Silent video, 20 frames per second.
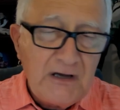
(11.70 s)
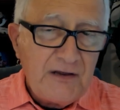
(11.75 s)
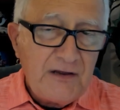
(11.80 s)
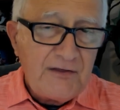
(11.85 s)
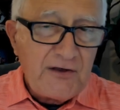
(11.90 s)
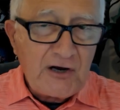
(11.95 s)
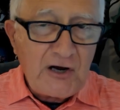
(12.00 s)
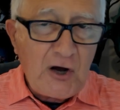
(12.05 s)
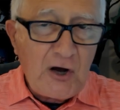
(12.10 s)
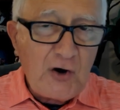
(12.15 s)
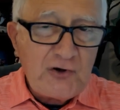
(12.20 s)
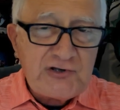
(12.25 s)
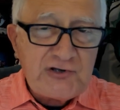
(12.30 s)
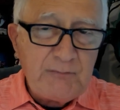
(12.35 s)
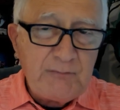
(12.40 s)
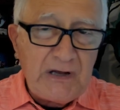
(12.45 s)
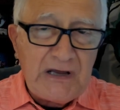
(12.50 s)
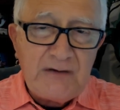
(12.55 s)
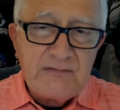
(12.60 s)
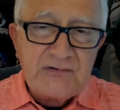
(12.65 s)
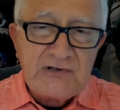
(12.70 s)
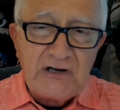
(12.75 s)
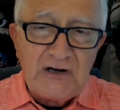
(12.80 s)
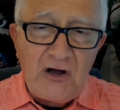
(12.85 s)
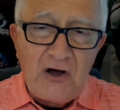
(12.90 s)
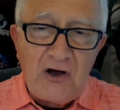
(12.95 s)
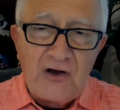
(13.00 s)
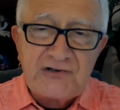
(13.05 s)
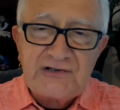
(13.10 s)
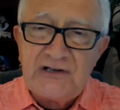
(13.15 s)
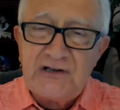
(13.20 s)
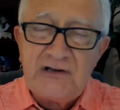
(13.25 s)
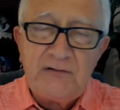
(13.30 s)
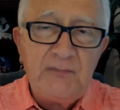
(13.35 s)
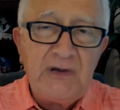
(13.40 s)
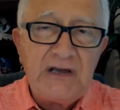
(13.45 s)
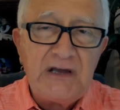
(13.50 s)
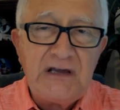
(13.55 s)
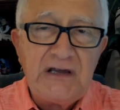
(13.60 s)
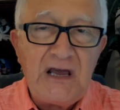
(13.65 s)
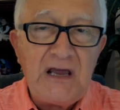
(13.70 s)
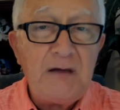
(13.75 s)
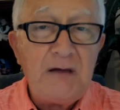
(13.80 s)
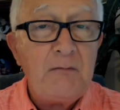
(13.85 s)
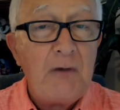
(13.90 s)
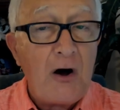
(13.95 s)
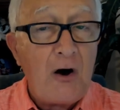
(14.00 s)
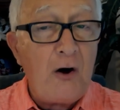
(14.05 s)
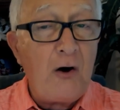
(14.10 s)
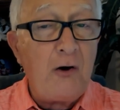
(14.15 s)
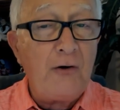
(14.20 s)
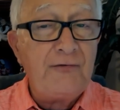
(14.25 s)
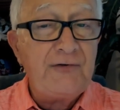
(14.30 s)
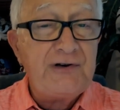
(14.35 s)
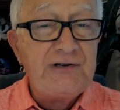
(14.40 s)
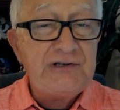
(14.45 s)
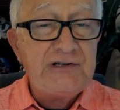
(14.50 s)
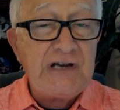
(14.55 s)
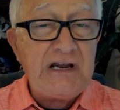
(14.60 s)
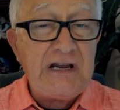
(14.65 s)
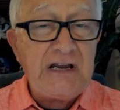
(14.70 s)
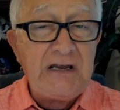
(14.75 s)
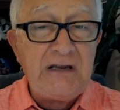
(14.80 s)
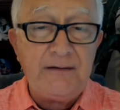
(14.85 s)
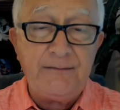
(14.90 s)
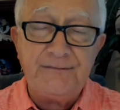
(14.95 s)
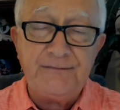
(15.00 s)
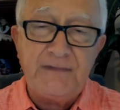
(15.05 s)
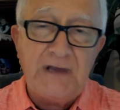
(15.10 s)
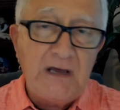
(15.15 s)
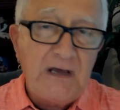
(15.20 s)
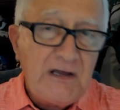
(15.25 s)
The coach blames a loss in the big game on the team.